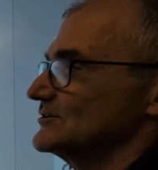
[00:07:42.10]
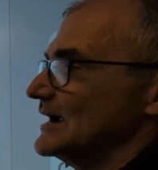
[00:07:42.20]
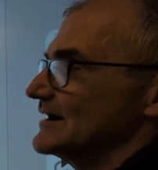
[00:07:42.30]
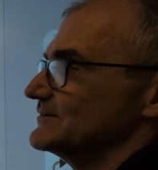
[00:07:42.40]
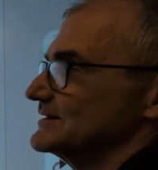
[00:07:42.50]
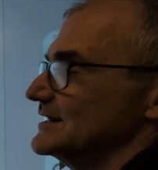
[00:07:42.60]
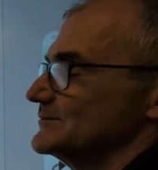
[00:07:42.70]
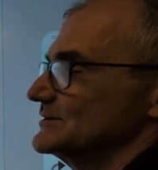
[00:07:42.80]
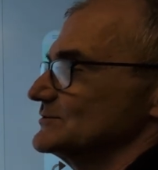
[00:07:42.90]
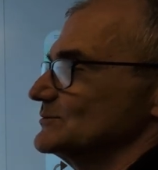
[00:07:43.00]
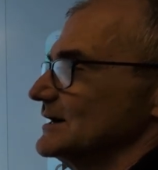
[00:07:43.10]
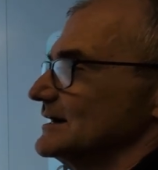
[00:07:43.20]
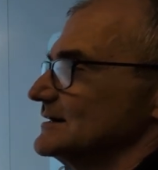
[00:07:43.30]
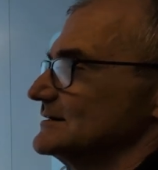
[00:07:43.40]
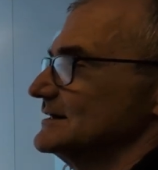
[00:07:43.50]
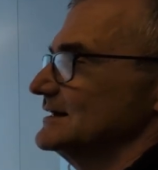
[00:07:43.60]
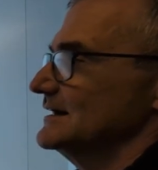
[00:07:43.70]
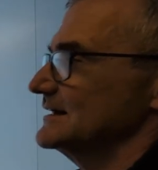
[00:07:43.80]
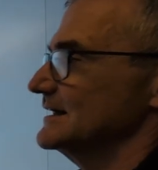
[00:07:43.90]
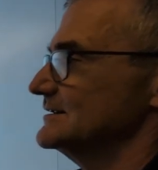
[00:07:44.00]
graphing them as well.
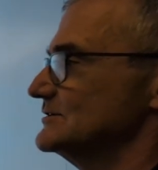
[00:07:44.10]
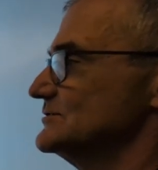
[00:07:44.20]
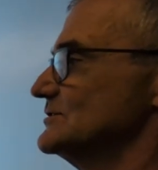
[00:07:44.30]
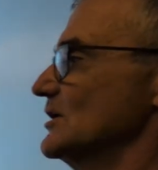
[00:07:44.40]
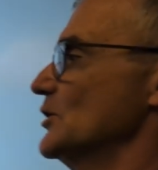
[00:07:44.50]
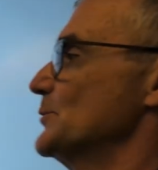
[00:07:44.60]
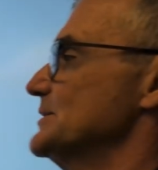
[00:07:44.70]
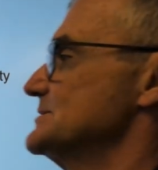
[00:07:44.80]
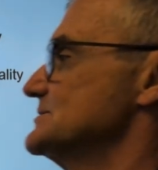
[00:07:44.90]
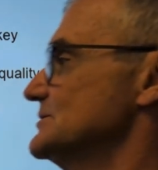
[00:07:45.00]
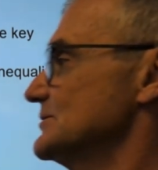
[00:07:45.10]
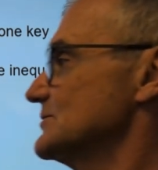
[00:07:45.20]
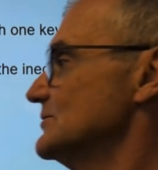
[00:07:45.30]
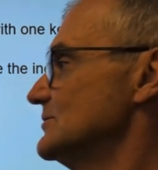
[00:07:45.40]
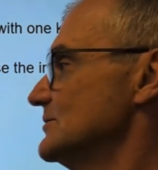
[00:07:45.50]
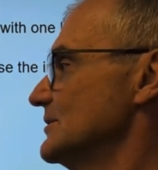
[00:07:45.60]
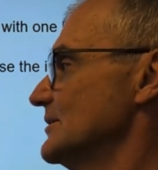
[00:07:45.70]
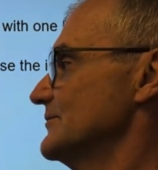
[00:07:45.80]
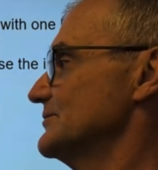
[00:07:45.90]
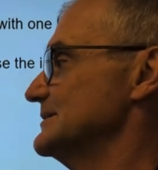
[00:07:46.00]
Again, use an open circle
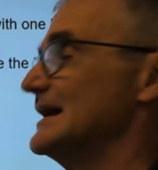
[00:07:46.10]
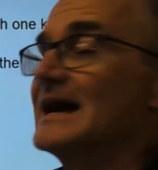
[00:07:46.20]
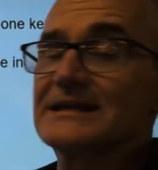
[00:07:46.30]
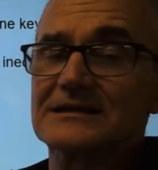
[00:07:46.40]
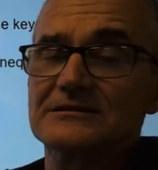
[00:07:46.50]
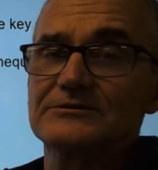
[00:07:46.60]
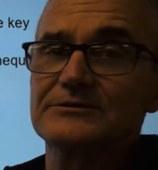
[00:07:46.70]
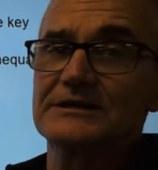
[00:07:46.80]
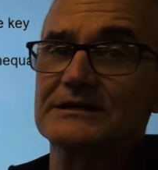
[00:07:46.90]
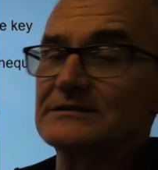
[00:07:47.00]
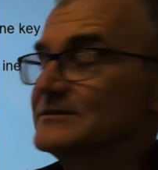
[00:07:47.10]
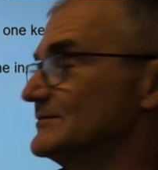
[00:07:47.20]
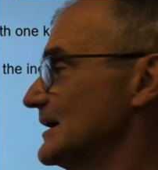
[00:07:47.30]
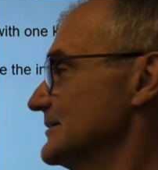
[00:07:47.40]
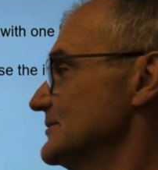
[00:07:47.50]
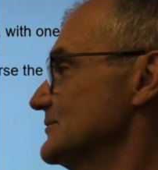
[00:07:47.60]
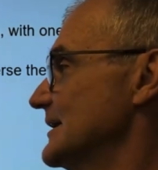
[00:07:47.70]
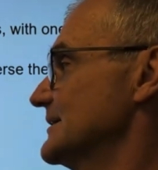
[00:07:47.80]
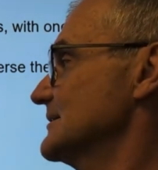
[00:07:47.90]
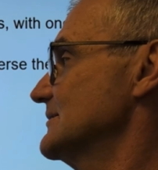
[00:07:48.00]
for not including the value
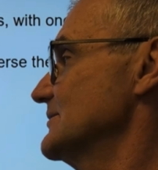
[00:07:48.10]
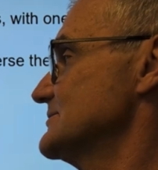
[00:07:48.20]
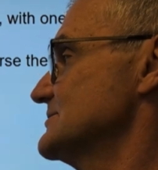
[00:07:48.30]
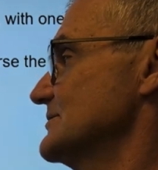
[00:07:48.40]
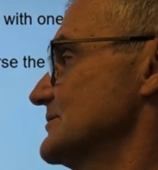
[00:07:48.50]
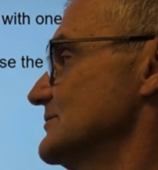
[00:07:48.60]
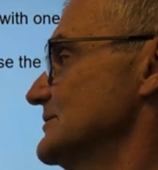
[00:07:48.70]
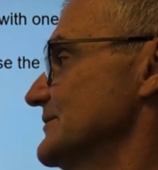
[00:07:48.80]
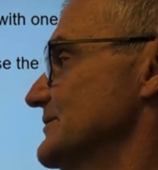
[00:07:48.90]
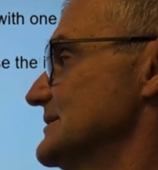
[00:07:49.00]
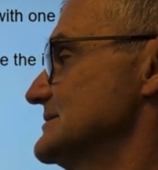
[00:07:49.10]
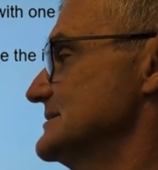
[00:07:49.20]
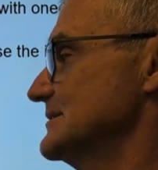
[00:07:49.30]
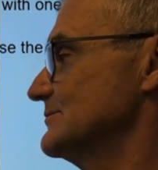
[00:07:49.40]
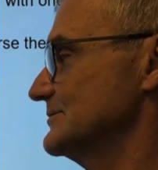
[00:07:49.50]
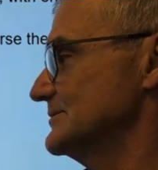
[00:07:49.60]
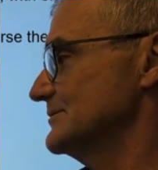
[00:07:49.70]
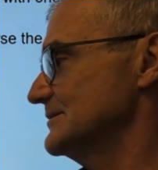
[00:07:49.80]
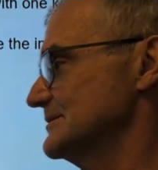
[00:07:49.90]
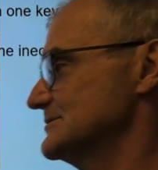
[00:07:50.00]
and a closed circle if it is equal to
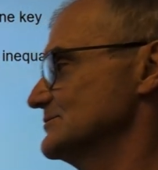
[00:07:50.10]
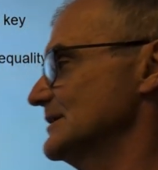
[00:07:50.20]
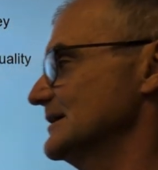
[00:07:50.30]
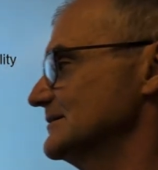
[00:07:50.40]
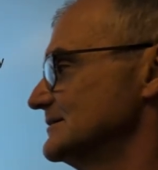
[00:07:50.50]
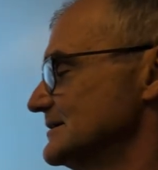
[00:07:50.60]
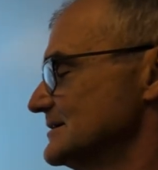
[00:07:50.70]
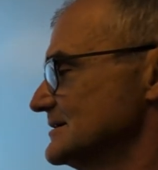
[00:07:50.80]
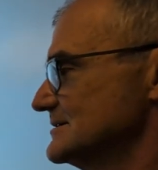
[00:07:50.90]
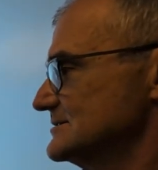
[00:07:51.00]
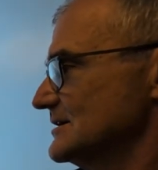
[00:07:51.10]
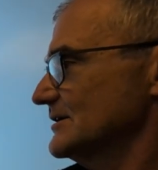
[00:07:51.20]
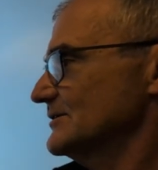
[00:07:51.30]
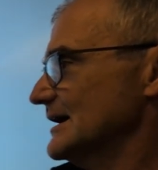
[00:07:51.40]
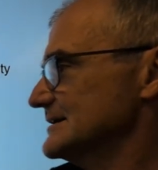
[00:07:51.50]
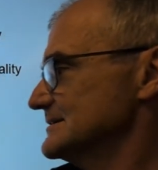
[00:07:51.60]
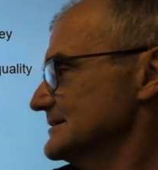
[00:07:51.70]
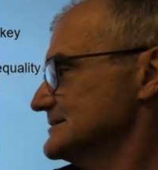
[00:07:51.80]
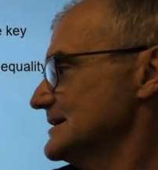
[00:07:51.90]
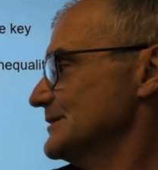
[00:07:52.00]
it as well. So as an
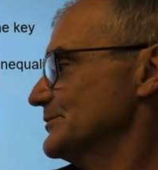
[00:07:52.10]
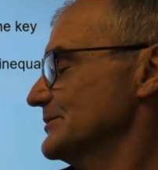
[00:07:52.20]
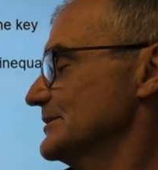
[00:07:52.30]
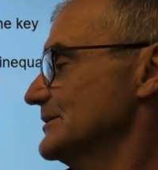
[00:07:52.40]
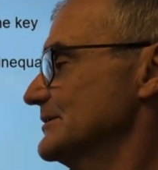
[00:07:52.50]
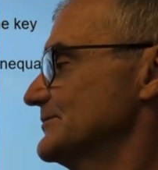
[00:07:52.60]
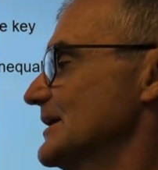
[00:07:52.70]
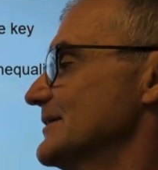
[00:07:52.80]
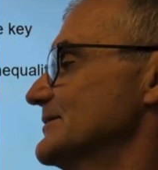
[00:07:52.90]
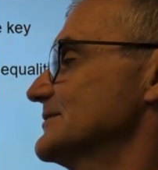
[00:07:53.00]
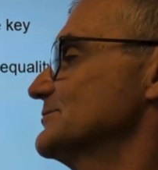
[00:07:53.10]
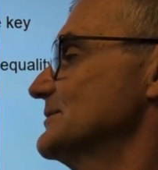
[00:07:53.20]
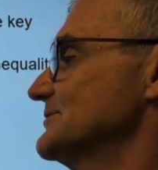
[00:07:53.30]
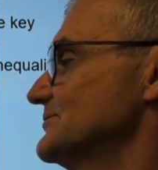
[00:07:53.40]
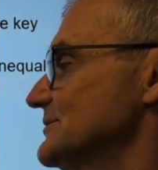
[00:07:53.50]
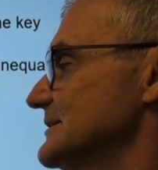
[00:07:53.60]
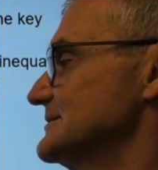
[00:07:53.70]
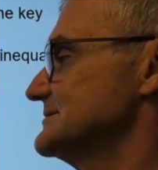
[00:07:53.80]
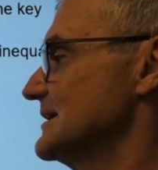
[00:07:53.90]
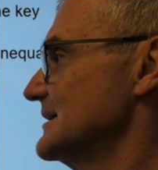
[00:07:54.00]
example here, if I have x plus 3
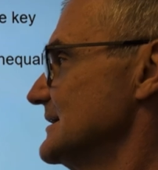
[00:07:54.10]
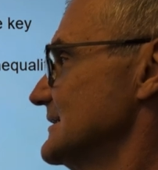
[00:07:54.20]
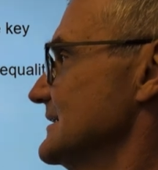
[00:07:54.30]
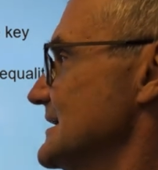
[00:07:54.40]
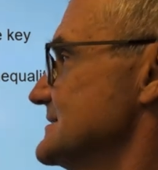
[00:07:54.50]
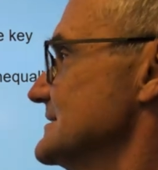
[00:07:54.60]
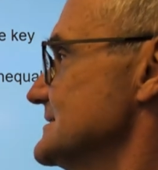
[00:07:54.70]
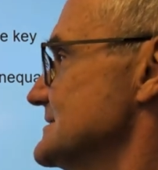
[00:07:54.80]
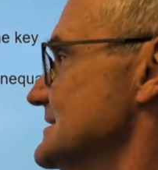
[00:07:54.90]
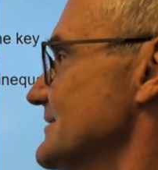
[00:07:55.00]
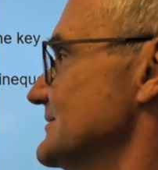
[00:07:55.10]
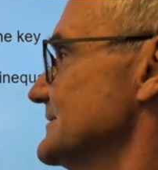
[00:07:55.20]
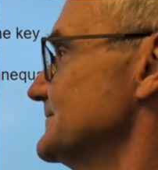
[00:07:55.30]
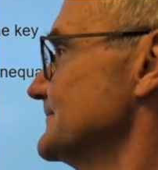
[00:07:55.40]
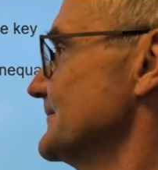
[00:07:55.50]
is less than 7,